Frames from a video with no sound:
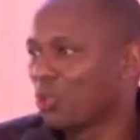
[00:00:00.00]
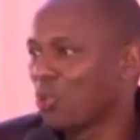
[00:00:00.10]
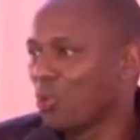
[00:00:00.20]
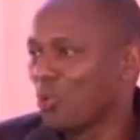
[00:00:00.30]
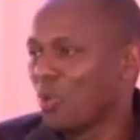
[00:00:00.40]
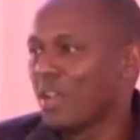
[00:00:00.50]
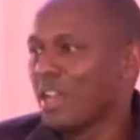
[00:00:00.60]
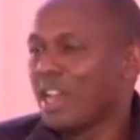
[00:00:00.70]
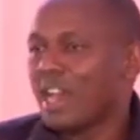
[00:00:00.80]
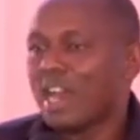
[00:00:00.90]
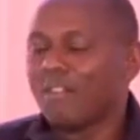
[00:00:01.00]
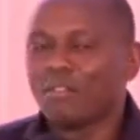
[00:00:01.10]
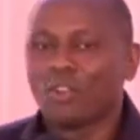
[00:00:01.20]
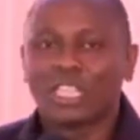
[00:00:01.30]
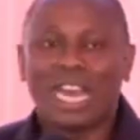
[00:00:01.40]
who
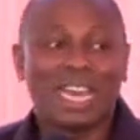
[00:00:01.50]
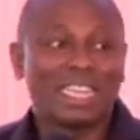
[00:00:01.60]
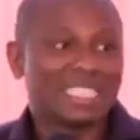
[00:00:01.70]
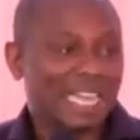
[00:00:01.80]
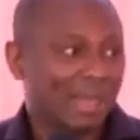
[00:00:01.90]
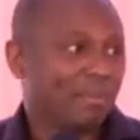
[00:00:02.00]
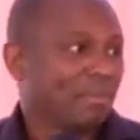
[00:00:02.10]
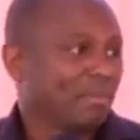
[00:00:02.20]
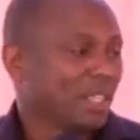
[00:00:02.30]
have not had time